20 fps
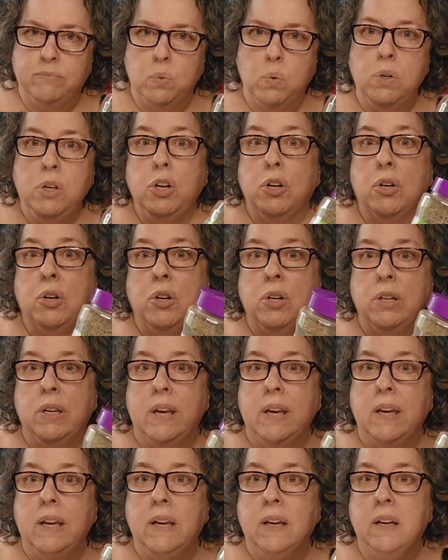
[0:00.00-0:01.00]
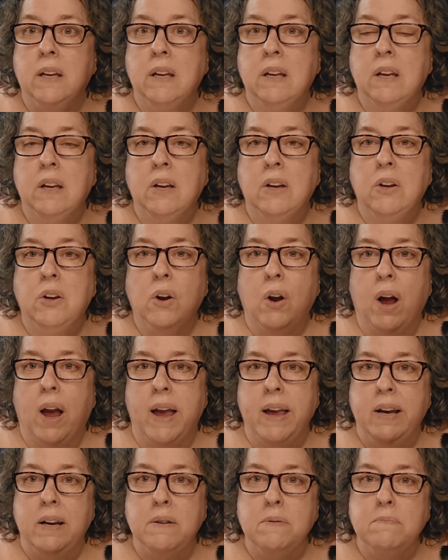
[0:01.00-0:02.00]
when you're cooking your
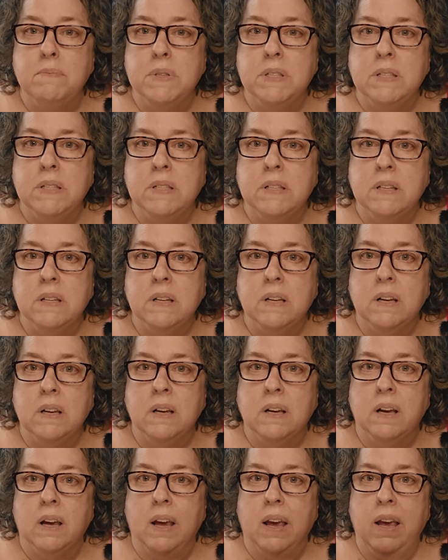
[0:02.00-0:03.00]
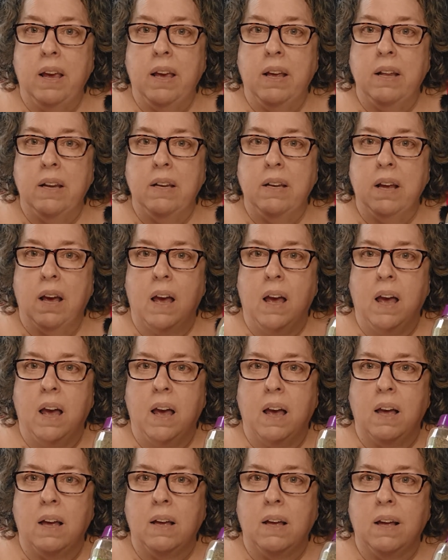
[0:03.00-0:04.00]
items, and
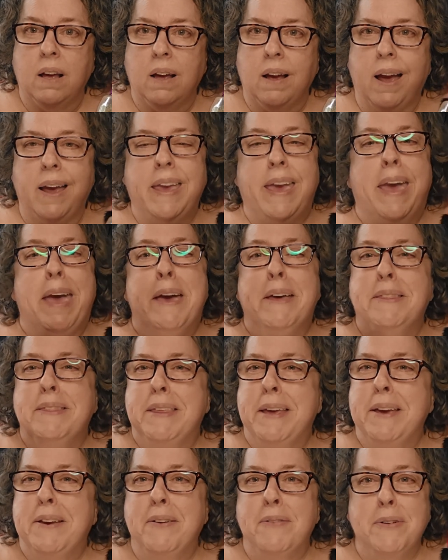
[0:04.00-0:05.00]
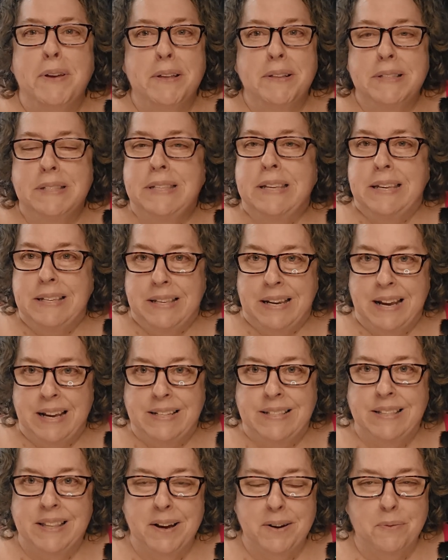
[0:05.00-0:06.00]
I can't think of it.
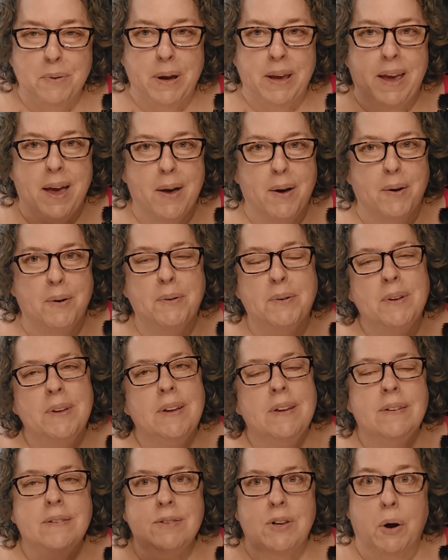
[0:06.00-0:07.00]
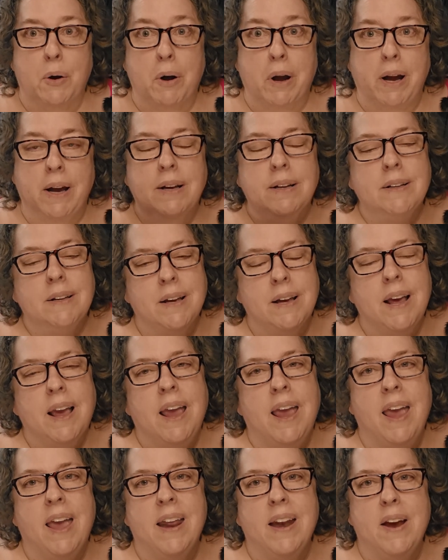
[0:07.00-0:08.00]
Seasonings. There we go. Sorry,
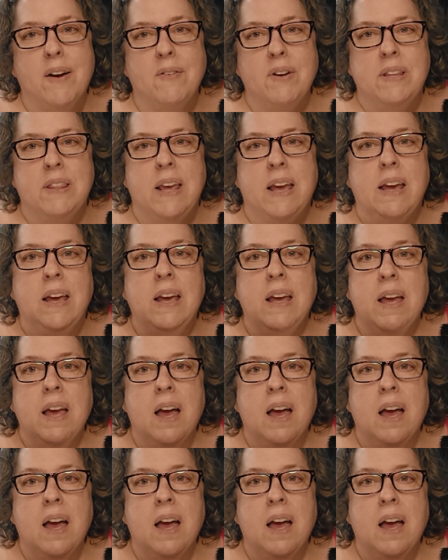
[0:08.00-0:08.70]
and everything.